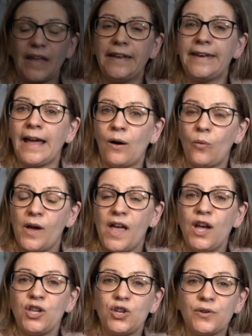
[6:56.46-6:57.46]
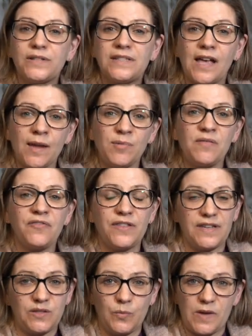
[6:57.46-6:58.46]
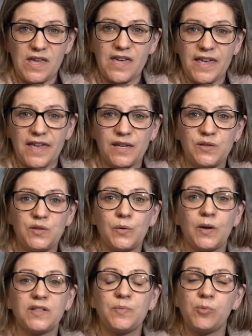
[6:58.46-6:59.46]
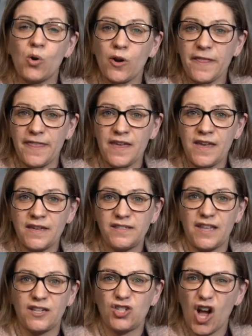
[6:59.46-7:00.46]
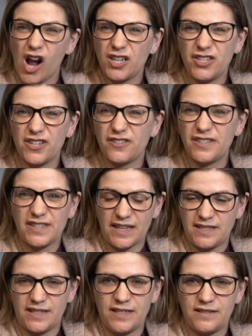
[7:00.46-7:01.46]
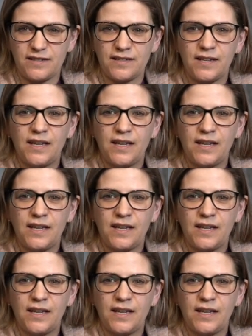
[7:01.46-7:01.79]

Now, your assignment for this week is to explore things that talk to your senses.